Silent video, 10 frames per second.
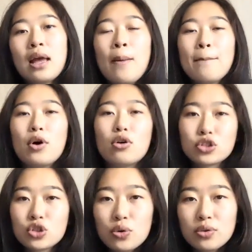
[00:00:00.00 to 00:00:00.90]
But
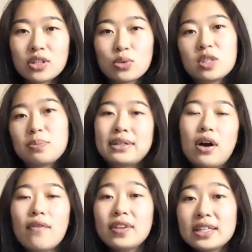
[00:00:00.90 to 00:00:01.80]
also, this one's pretty
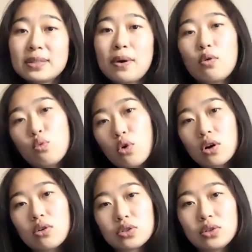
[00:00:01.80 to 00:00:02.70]
obvious, but war
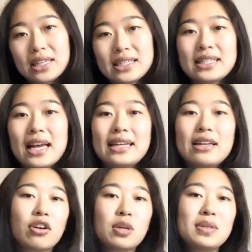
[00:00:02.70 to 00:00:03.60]
also links into any
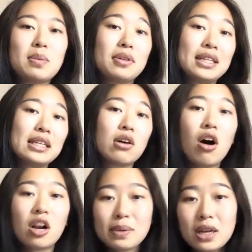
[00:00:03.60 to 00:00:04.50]
arguments about the
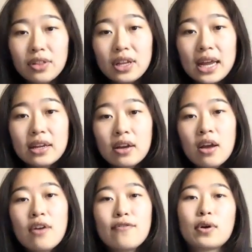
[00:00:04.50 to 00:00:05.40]
economy on the neg.
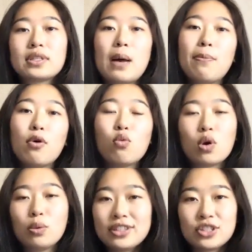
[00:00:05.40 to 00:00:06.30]
For example, war
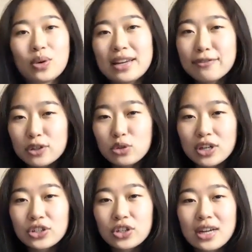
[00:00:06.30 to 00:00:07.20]
will destroy
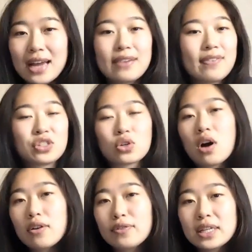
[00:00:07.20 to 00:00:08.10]
infrastructure and investor
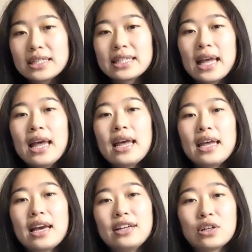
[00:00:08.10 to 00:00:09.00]
confidence.
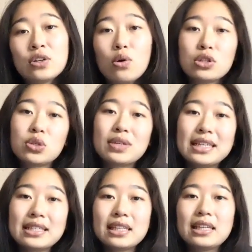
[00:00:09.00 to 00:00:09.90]
And you can also
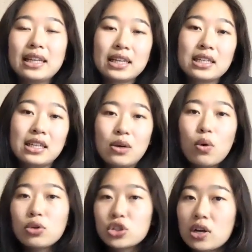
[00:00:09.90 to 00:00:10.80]
easily link into the
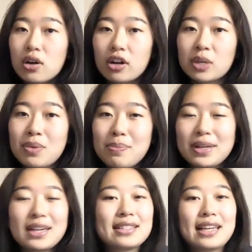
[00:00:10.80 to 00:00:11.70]
oil shock argument
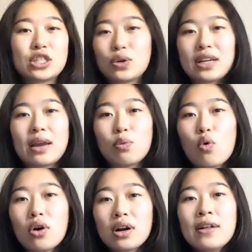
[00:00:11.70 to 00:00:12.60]
because like during the
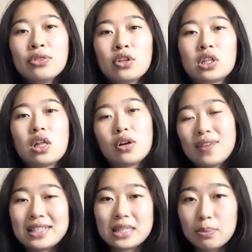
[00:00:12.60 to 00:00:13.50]
war, there's a lot of
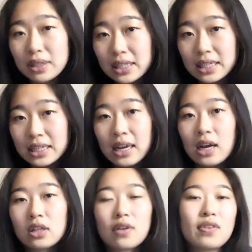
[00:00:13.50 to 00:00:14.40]
instability,
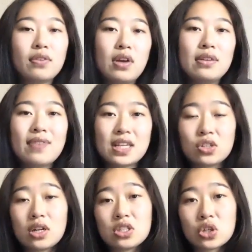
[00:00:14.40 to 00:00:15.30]
a lot of investor
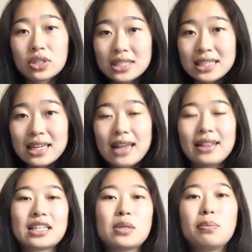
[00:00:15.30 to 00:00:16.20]
uncertainty, and
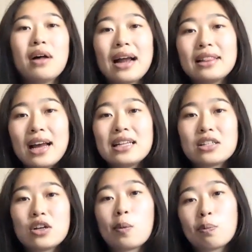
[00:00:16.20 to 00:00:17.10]
like supply lines
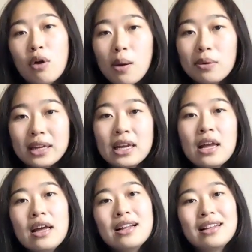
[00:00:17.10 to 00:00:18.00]
are probably
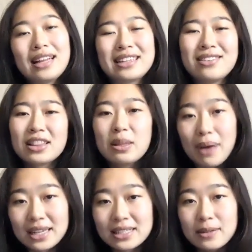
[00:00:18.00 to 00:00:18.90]
like not the
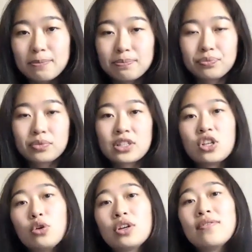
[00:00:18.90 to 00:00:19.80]
best.
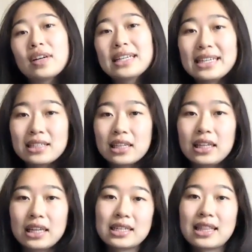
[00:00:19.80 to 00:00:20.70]
So you can very easily
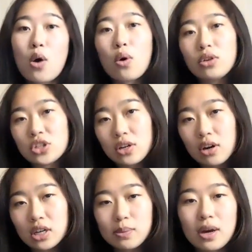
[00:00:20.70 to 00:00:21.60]
link into that oil shock
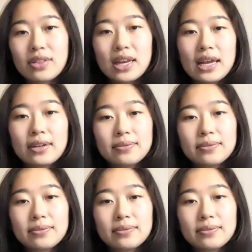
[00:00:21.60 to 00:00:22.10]
argument on the neg.